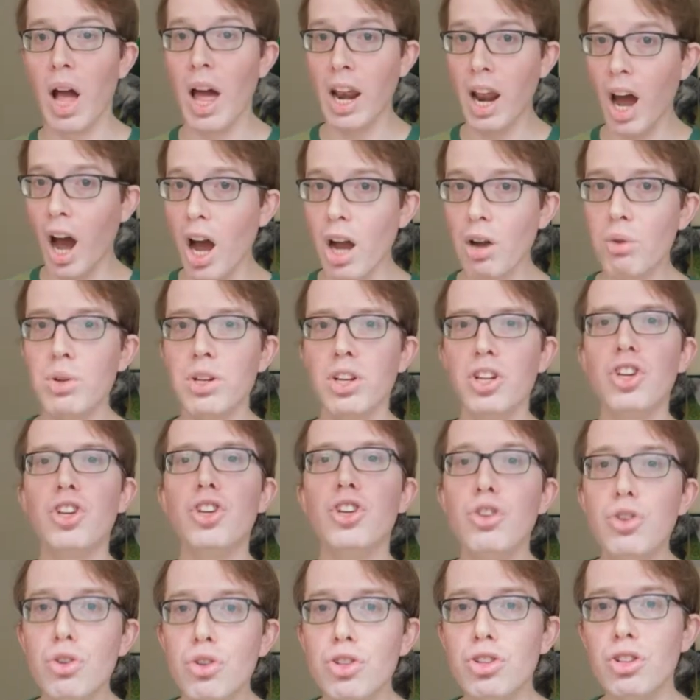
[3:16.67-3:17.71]
And I would
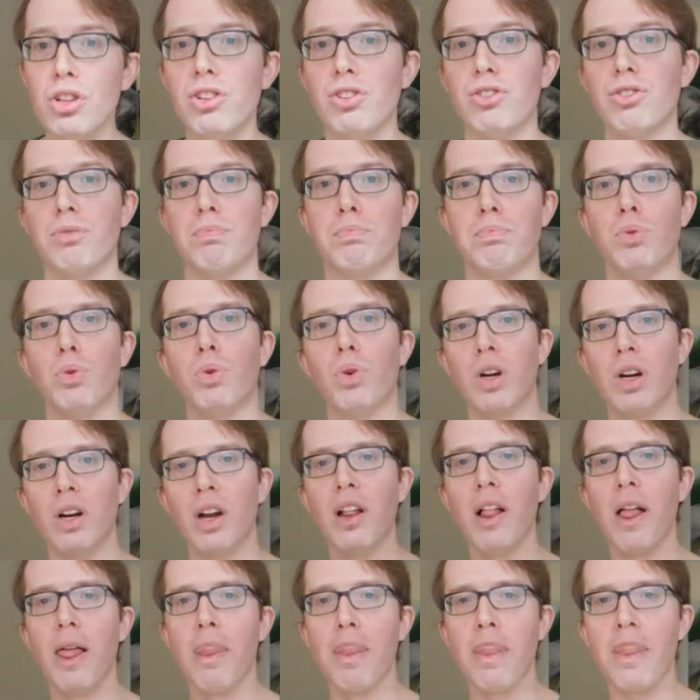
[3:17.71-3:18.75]
hugely
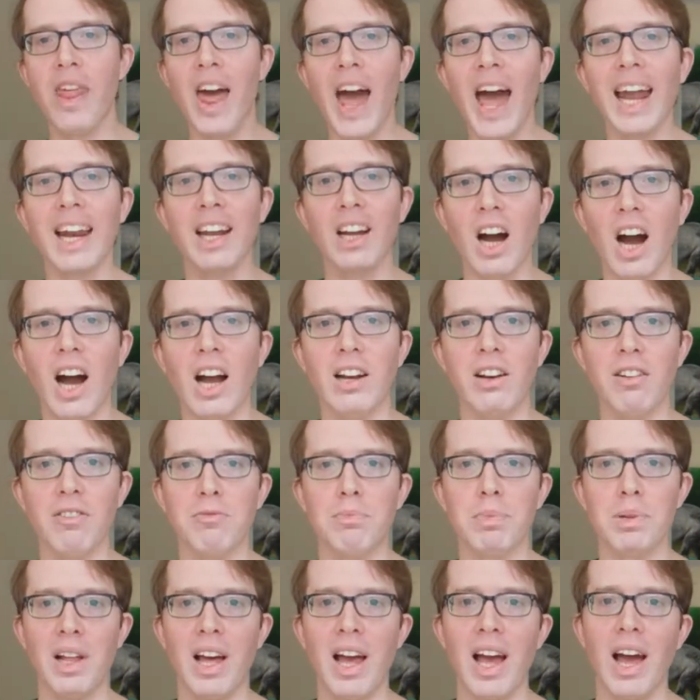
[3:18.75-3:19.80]
support that kind
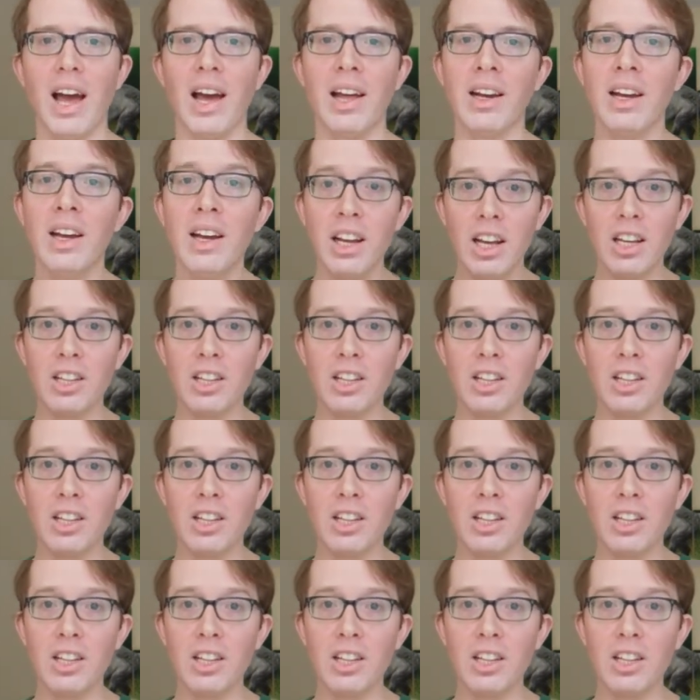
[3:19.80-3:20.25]
of plan,